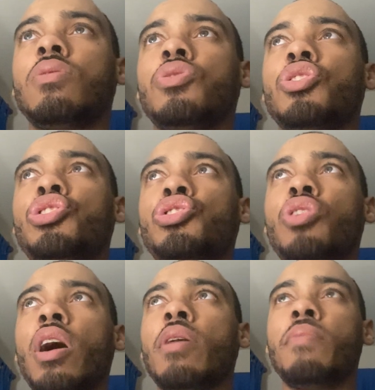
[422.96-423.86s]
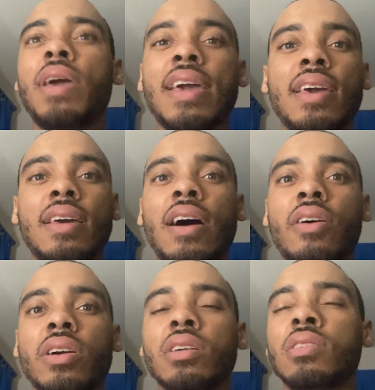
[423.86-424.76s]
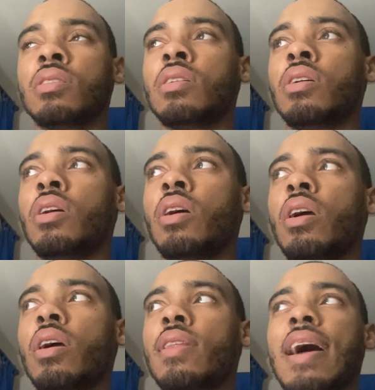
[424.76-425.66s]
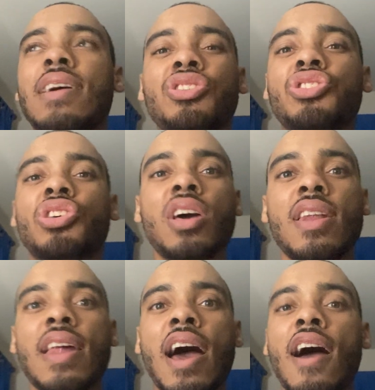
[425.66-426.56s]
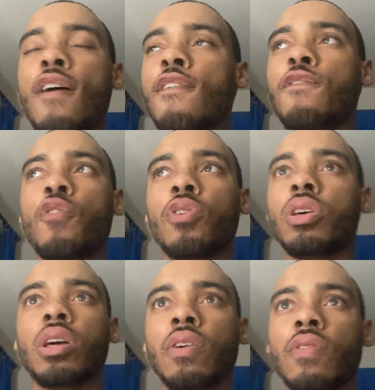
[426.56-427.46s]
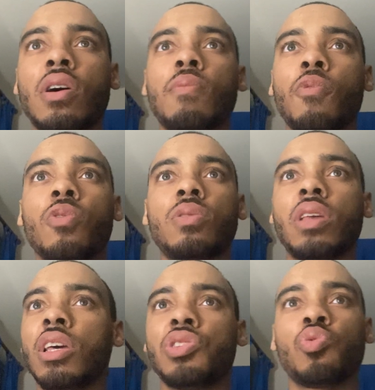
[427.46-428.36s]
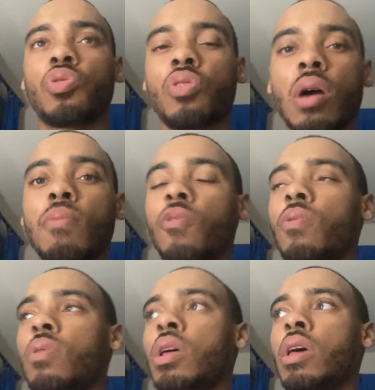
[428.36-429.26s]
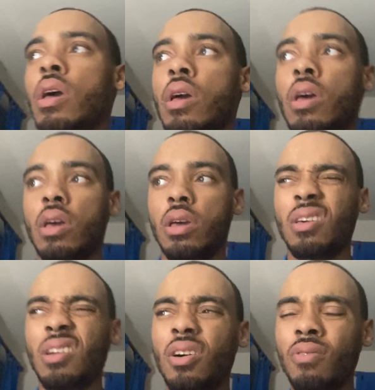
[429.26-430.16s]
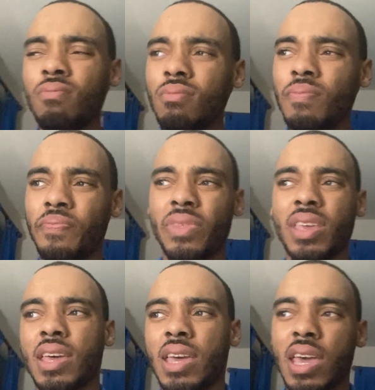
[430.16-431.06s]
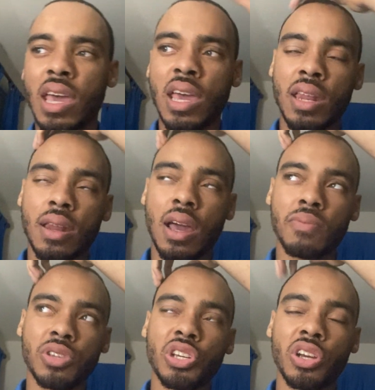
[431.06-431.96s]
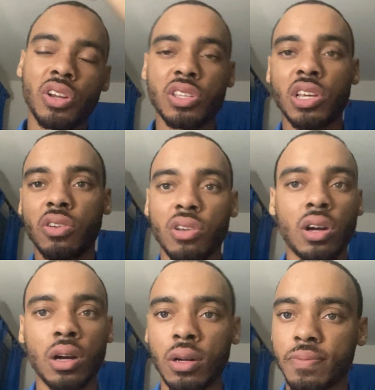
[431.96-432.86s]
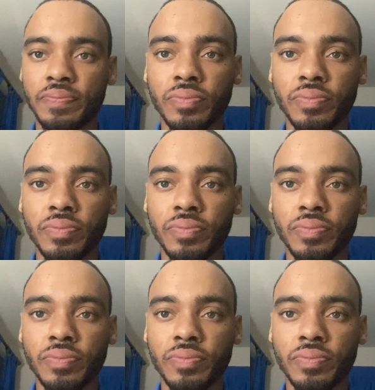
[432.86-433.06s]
just trying to make it out here that just cannot afford to give up or things will crumble, you know? And I'm just here to tell y'all